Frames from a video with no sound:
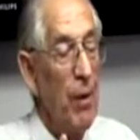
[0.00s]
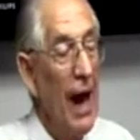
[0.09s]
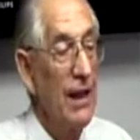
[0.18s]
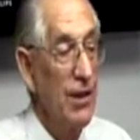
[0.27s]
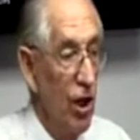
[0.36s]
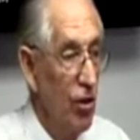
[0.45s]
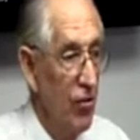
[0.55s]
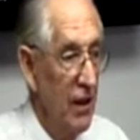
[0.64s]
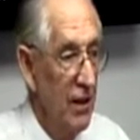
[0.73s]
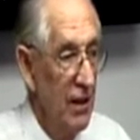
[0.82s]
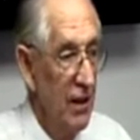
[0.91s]

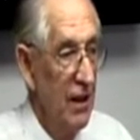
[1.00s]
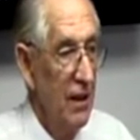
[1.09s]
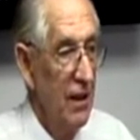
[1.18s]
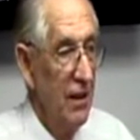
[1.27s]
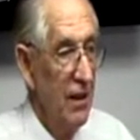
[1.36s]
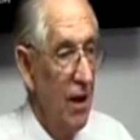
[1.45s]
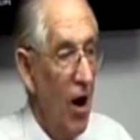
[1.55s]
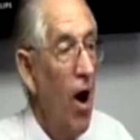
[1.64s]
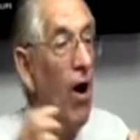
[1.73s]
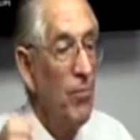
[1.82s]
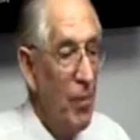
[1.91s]
Passover,
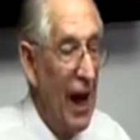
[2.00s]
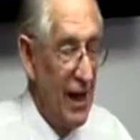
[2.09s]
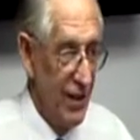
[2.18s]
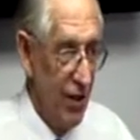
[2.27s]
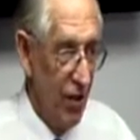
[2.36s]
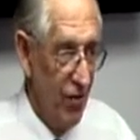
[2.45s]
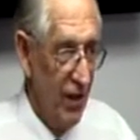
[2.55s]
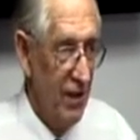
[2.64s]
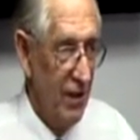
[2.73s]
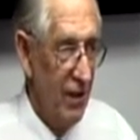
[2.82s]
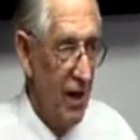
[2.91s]
on Passover,
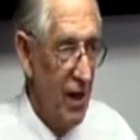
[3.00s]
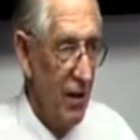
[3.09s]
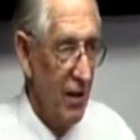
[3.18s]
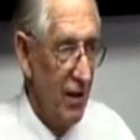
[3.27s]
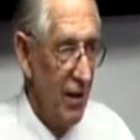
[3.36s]
right?